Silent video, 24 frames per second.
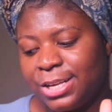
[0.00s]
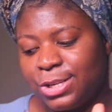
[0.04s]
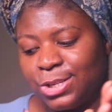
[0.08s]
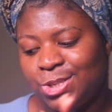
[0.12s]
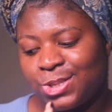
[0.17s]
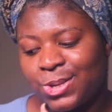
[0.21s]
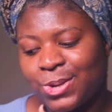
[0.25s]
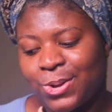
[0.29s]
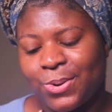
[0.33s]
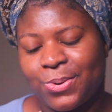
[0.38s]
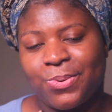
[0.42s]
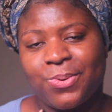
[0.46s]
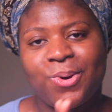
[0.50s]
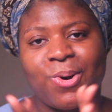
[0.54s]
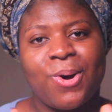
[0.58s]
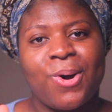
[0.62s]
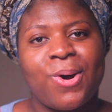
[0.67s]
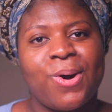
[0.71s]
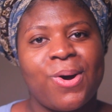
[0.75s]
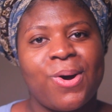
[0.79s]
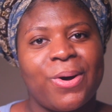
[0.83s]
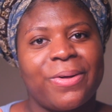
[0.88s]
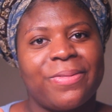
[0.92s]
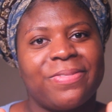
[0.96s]
So
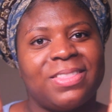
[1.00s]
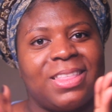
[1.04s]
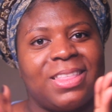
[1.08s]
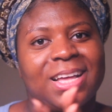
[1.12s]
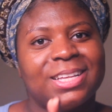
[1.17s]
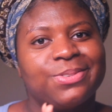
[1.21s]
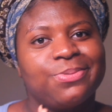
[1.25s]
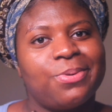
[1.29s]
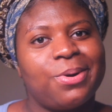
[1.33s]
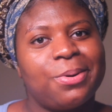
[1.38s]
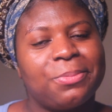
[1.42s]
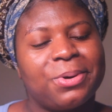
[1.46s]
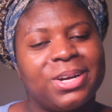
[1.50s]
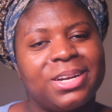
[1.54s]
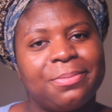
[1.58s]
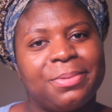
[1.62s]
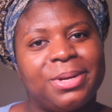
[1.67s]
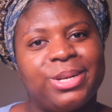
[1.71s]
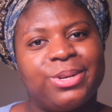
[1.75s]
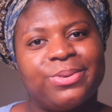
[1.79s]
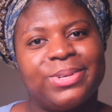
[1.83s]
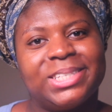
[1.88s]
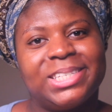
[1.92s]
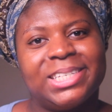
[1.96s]
that's what I'm going to
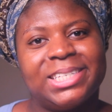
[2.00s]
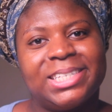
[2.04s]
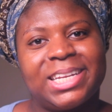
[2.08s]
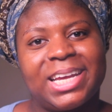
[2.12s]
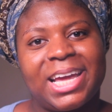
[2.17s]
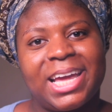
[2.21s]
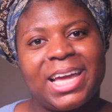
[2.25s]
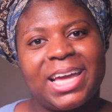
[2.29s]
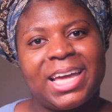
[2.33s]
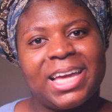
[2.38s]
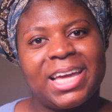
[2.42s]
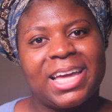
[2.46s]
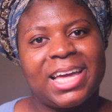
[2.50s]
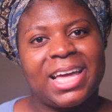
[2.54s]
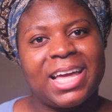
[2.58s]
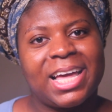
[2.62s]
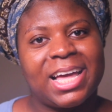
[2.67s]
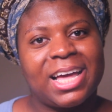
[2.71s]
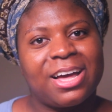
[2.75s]
be doing today.